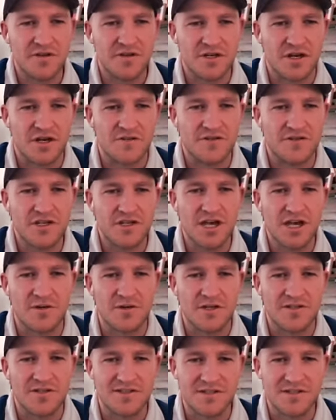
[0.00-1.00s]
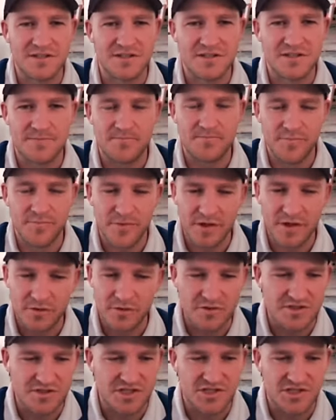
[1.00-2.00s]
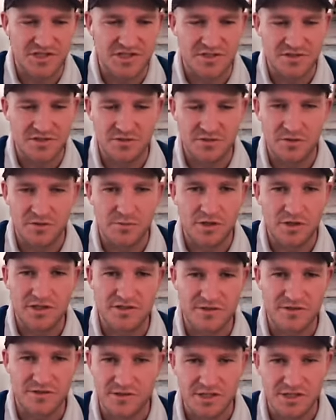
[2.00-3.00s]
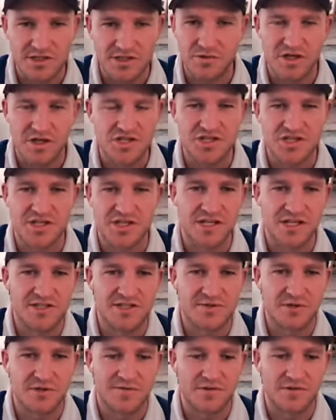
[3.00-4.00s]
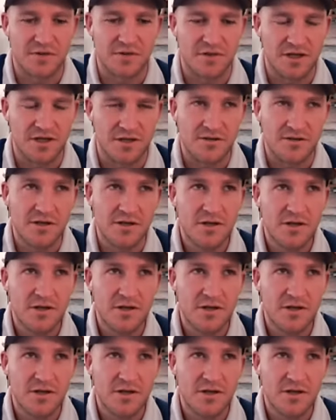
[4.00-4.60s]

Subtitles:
You know, if you go into an audition or when you're doing your questionnaires or whatever and think,